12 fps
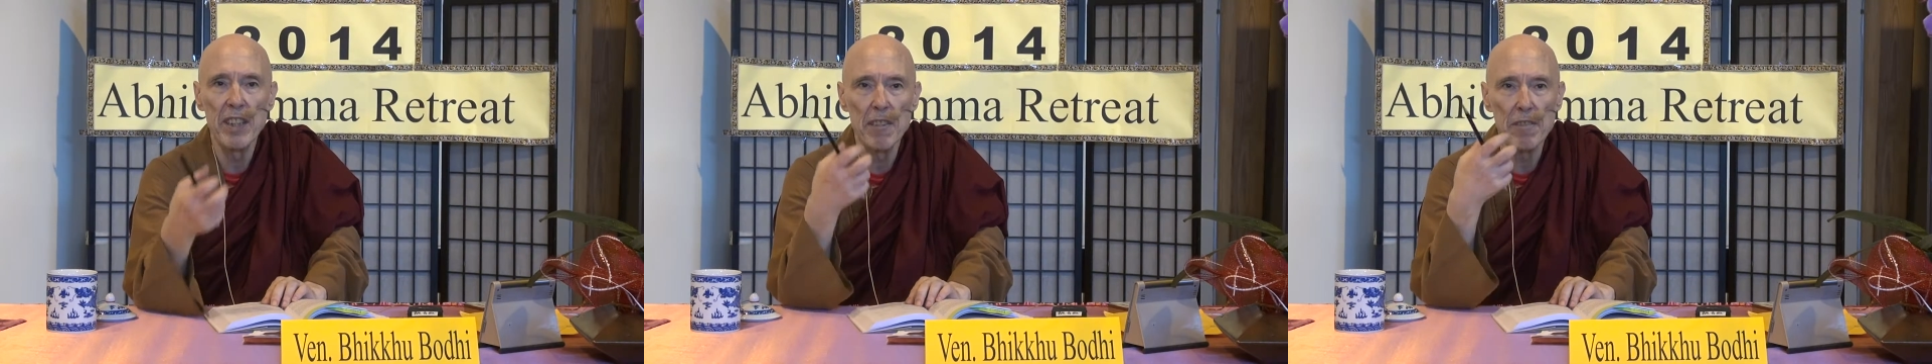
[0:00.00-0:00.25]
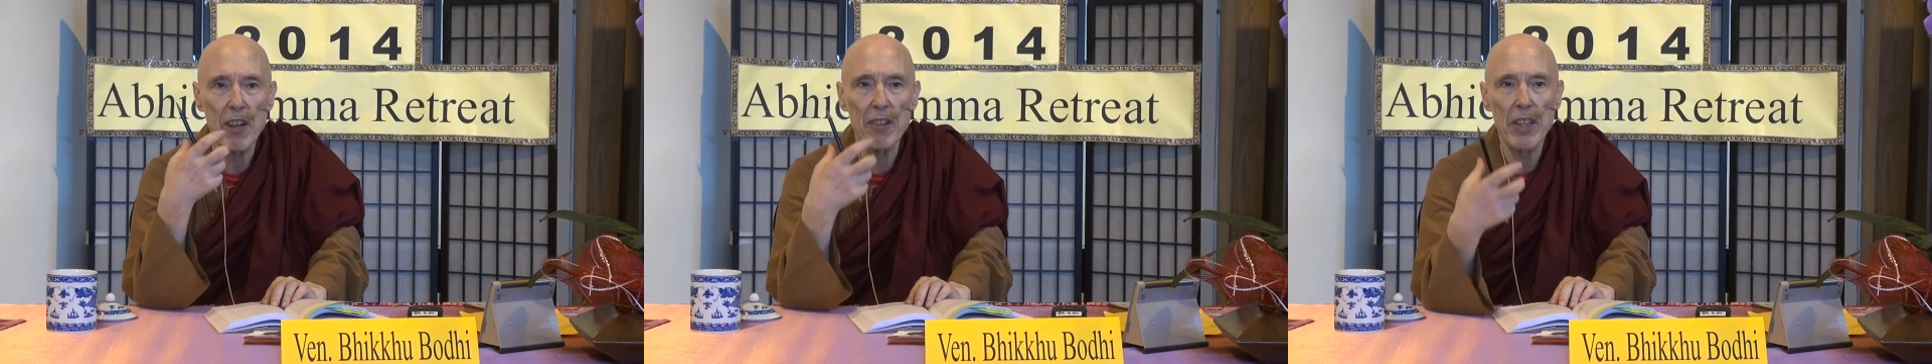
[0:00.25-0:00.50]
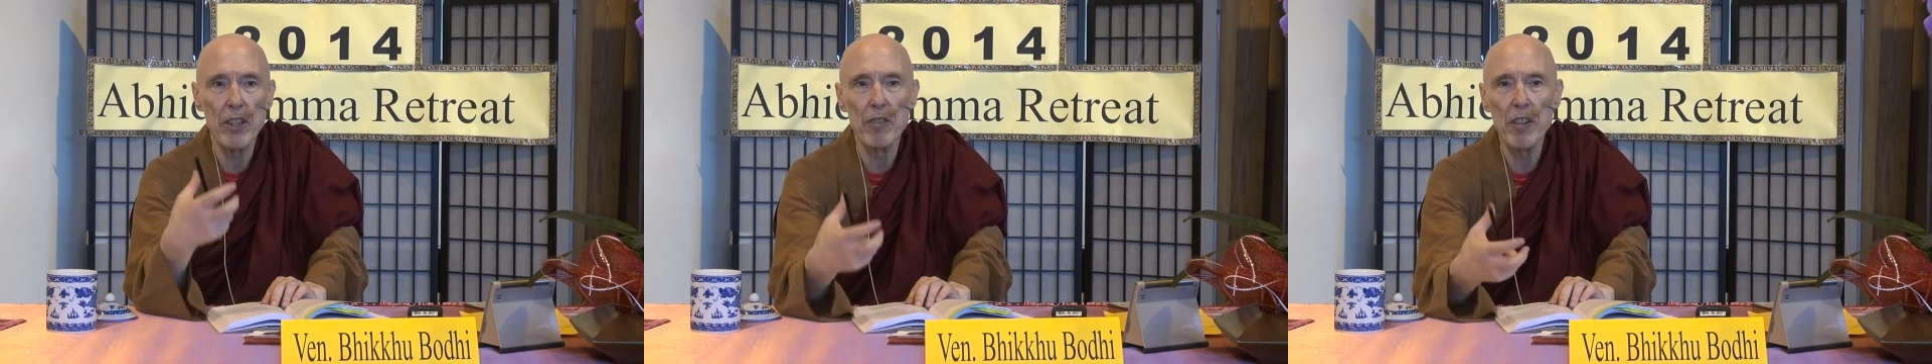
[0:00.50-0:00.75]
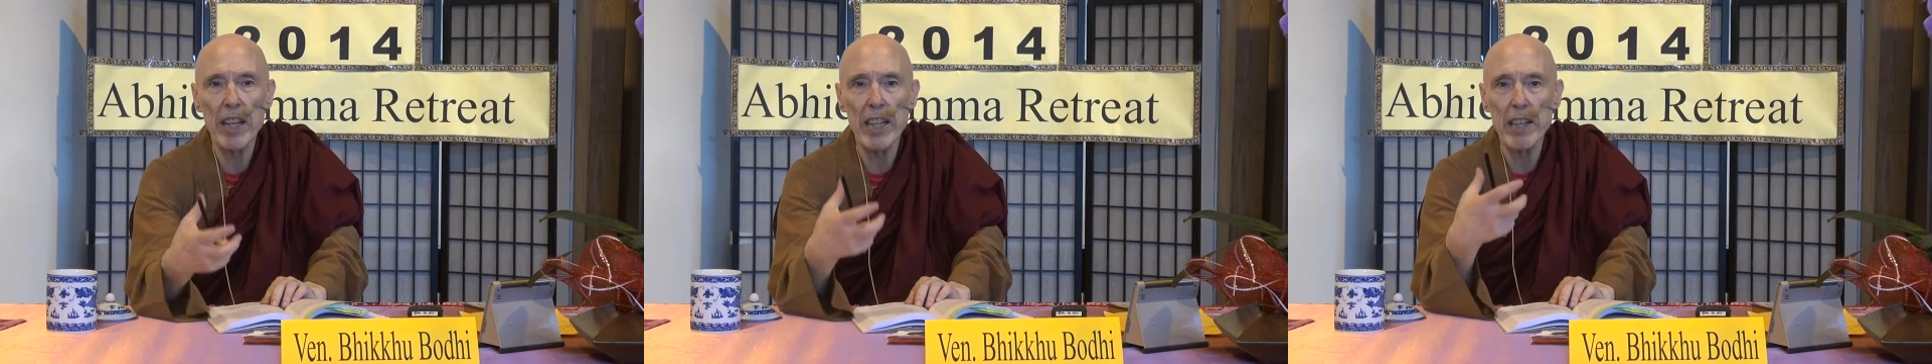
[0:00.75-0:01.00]
very
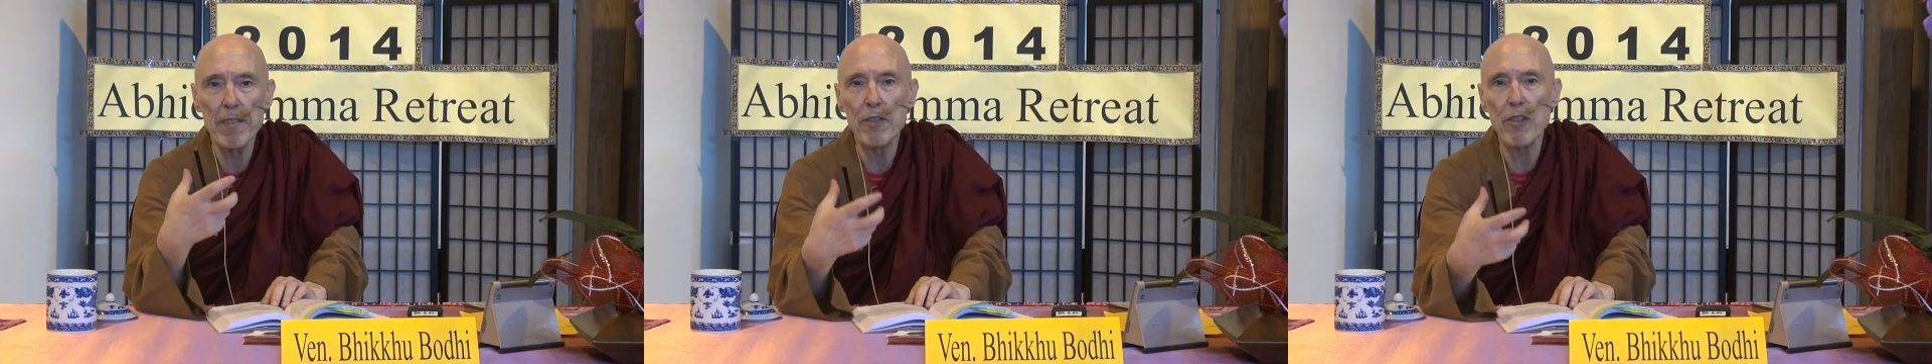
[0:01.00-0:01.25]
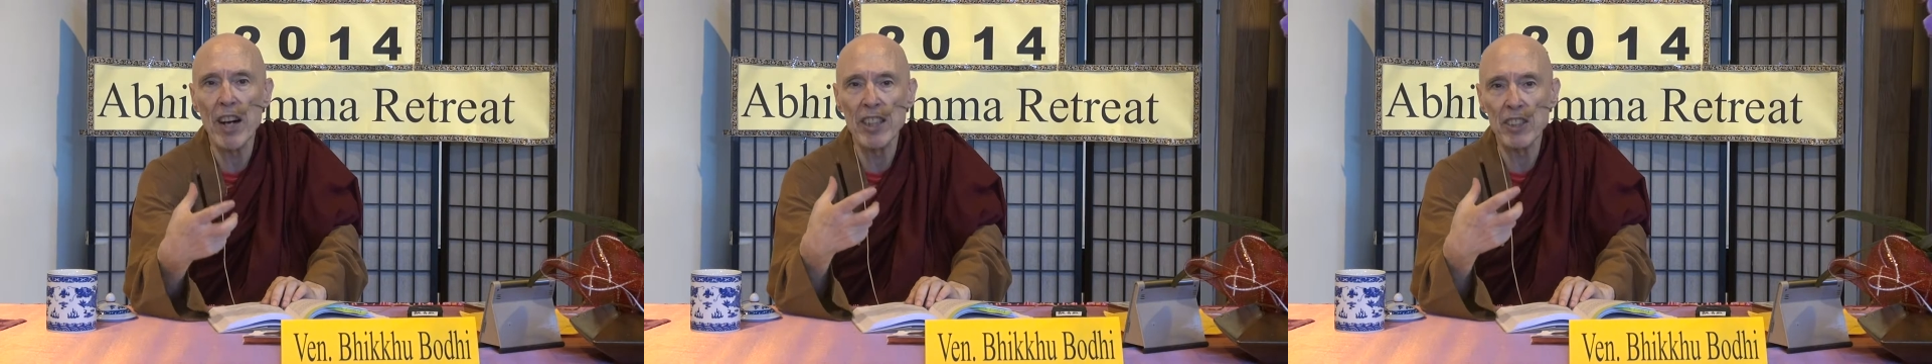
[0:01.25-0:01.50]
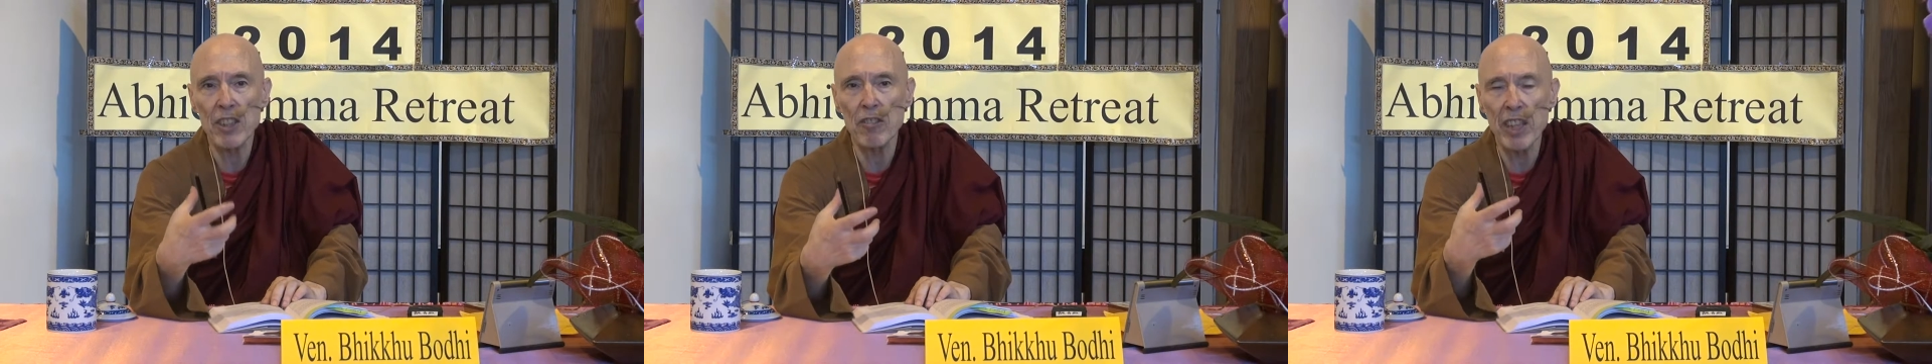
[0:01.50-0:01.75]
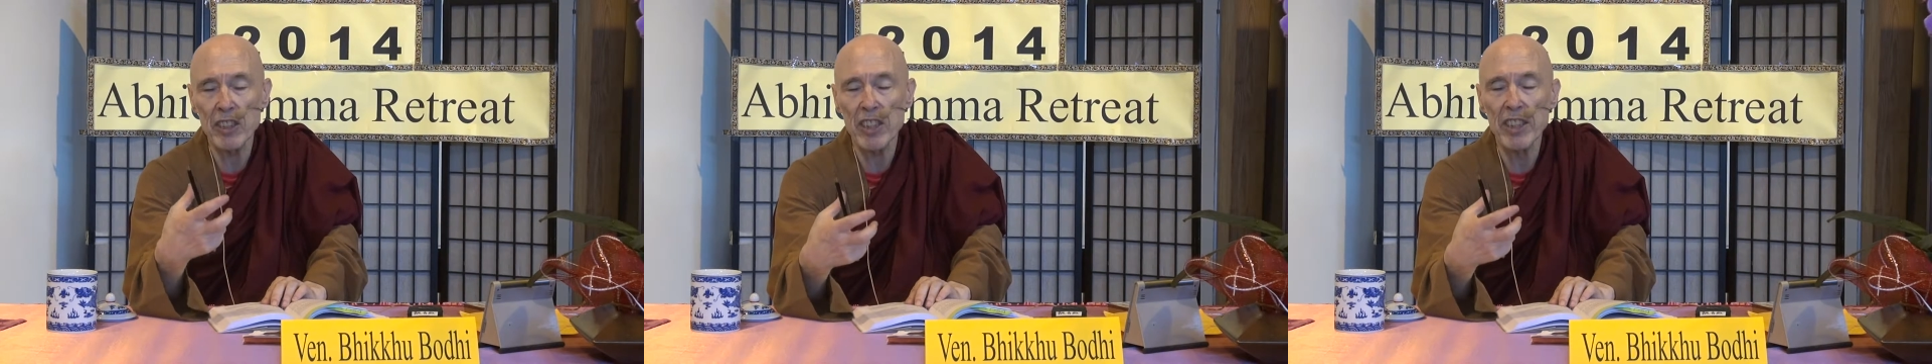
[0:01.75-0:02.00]
grave
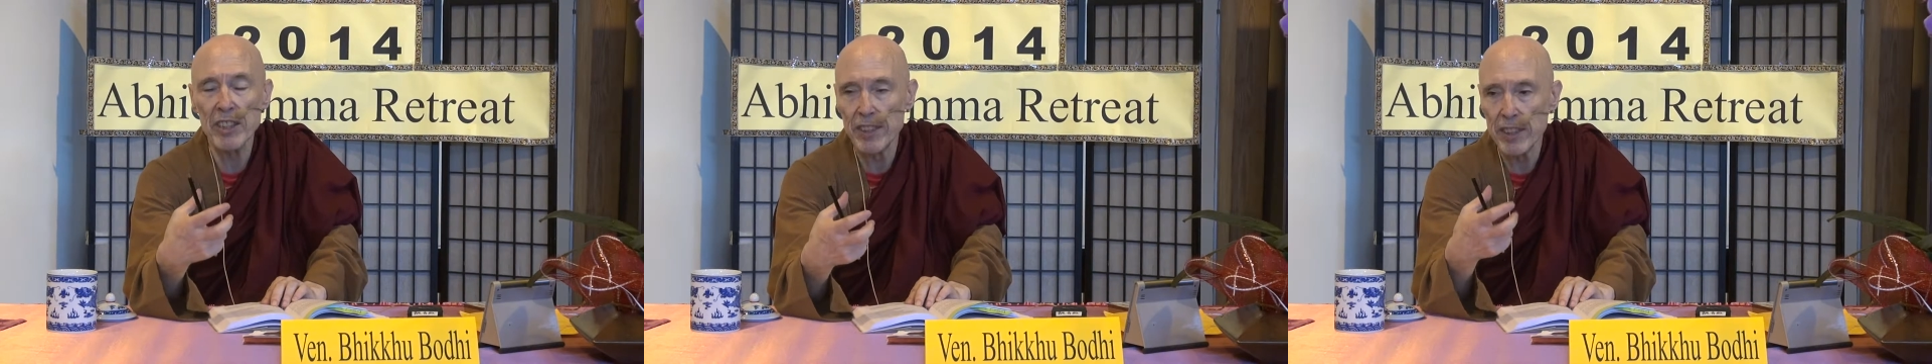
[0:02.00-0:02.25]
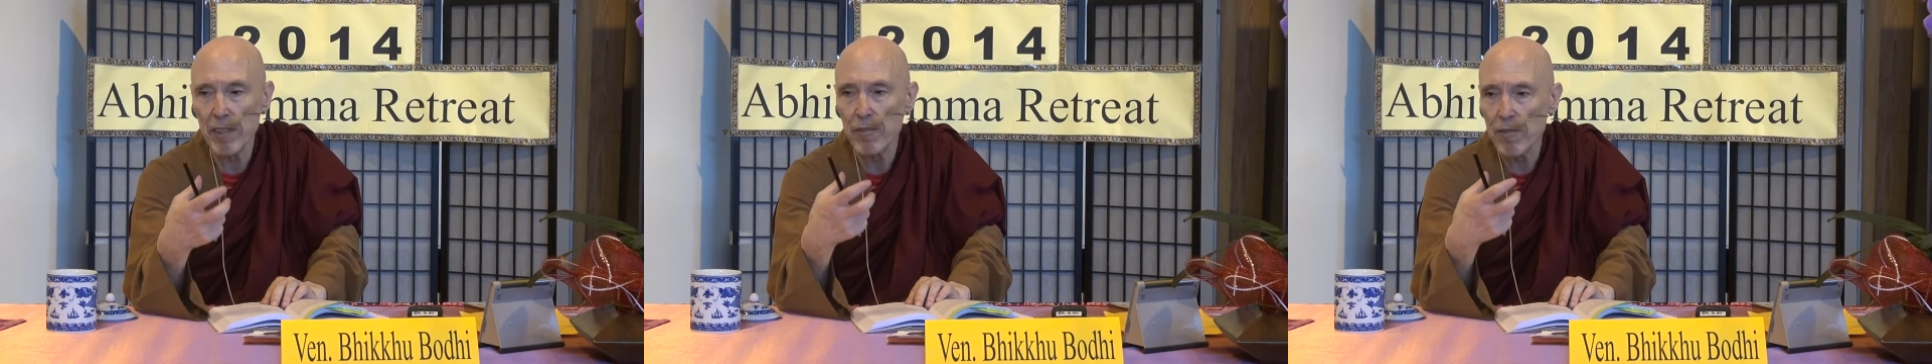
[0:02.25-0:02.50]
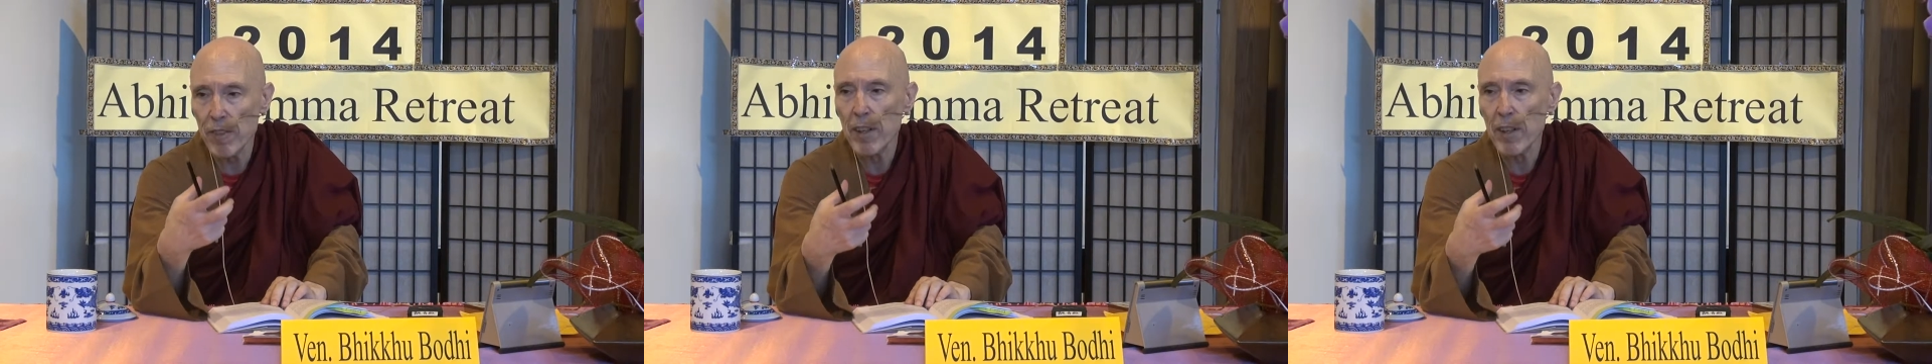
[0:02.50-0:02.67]
transgressions of